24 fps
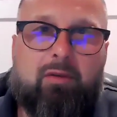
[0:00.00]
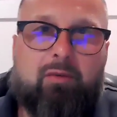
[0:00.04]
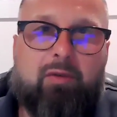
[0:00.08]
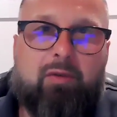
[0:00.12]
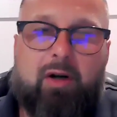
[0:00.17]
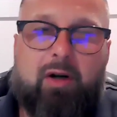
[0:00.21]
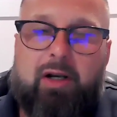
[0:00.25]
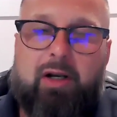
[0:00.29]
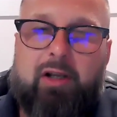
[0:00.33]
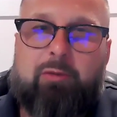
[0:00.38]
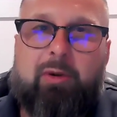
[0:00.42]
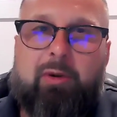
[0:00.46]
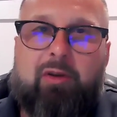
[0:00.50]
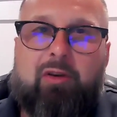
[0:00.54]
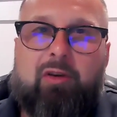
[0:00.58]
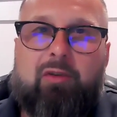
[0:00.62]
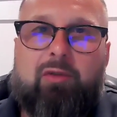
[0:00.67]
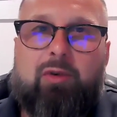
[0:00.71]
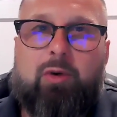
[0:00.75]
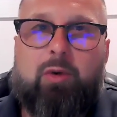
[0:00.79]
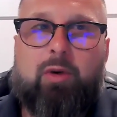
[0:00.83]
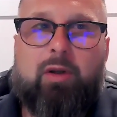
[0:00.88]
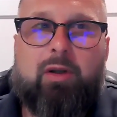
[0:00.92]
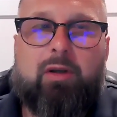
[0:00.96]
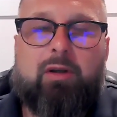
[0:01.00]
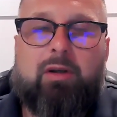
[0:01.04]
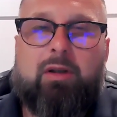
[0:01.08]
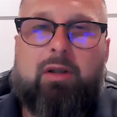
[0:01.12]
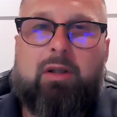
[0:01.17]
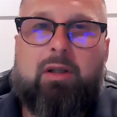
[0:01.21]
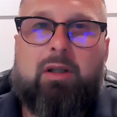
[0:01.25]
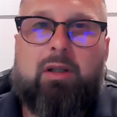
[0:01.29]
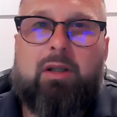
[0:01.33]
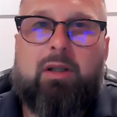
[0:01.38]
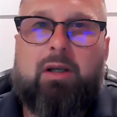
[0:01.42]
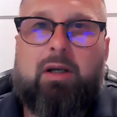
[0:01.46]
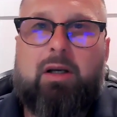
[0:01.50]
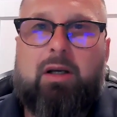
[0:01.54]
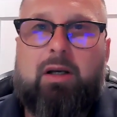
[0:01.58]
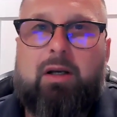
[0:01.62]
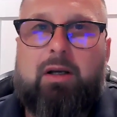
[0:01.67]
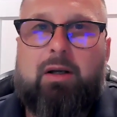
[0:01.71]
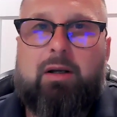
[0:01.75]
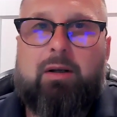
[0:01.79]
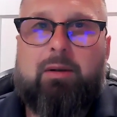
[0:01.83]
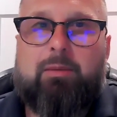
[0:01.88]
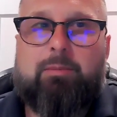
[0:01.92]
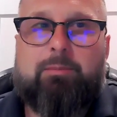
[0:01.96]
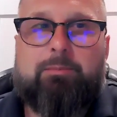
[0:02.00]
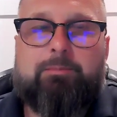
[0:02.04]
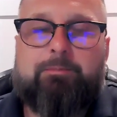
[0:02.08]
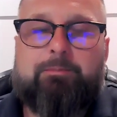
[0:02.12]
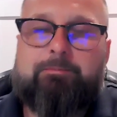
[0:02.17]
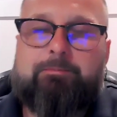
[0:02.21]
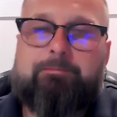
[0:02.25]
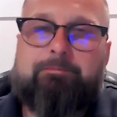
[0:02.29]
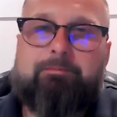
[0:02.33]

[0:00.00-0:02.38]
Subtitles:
Very expensive unit, and